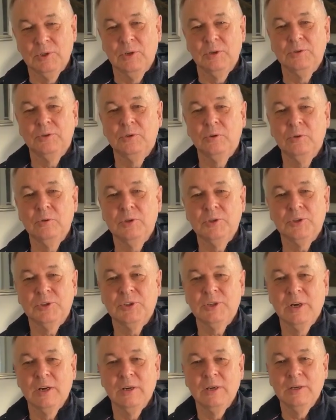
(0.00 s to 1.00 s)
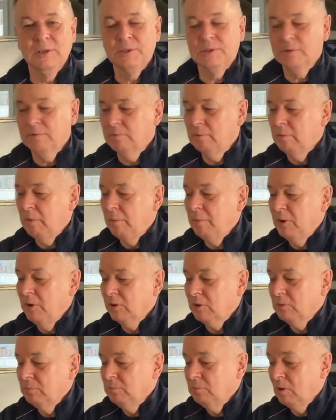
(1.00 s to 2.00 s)
on To the Stars from
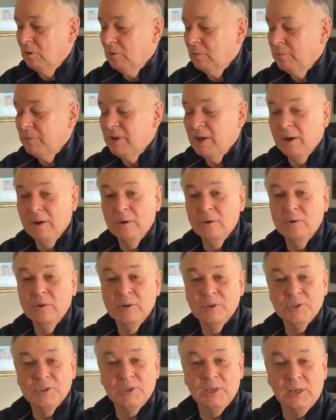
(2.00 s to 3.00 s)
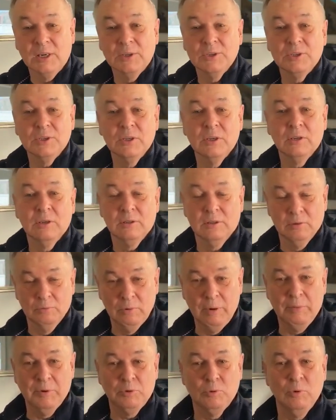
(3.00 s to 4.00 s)
American Pop to Piano 6, the
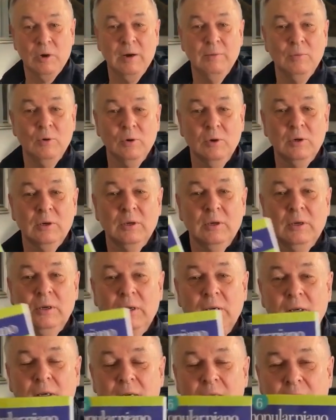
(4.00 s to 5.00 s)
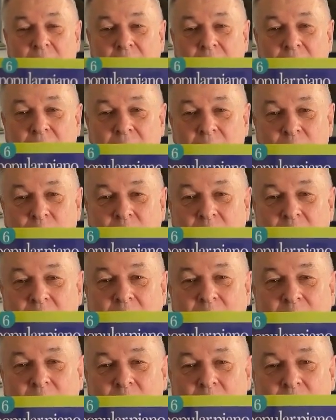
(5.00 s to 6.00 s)
repertoire book. Here's what the
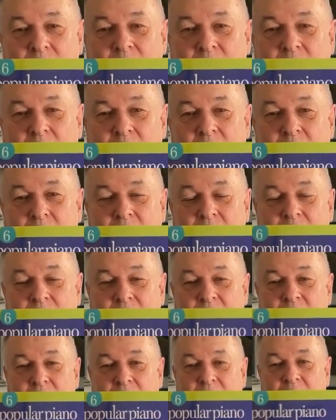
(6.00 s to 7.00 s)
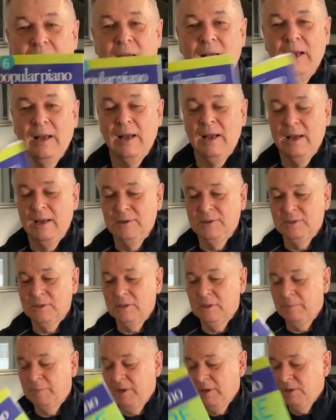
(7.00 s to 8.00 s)
cover looks like, and
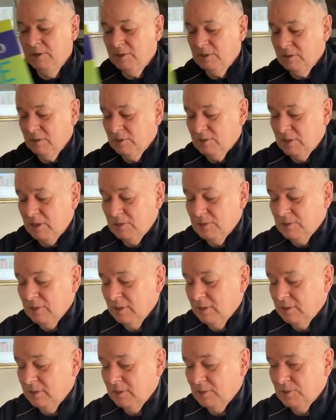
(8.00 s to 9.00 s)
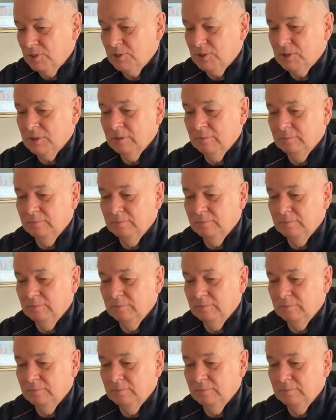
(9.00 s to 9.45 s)
the piece sounds like this.